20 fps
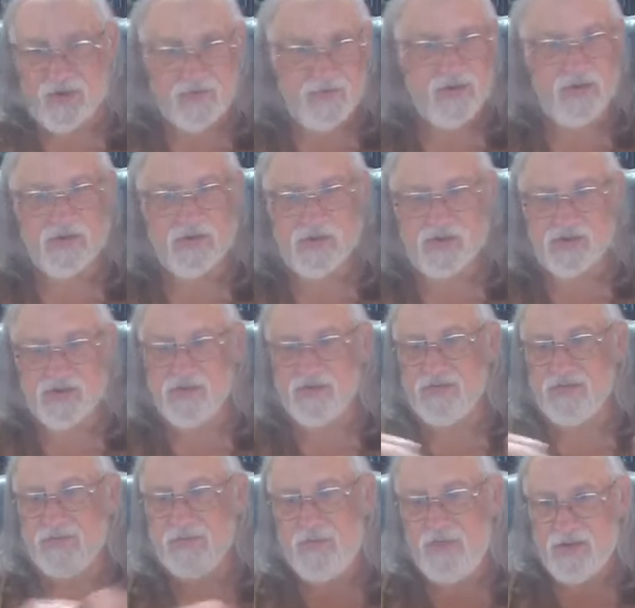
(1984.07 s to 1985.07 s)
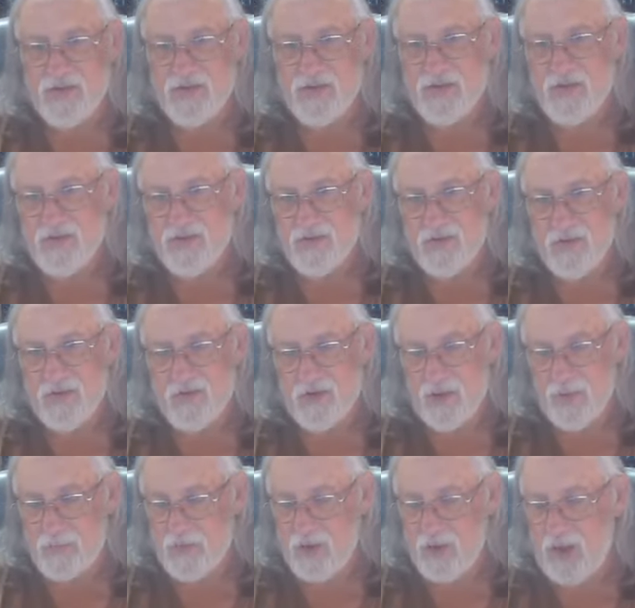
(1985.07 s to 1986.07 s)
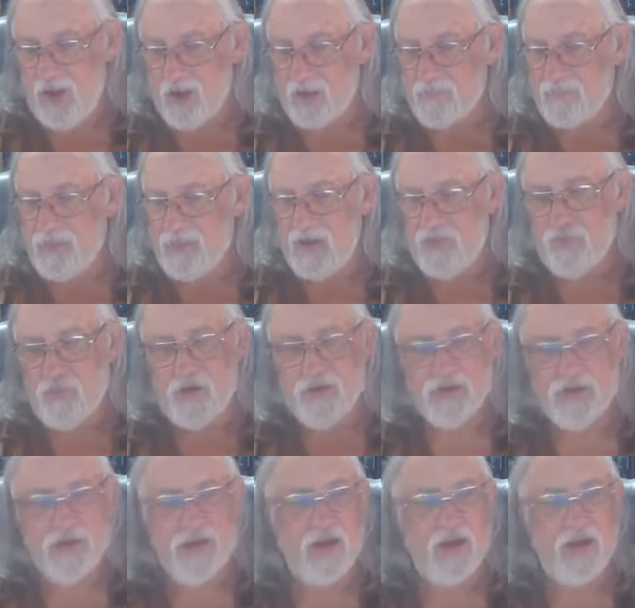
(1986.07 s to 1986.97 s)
every other kid on our block. And one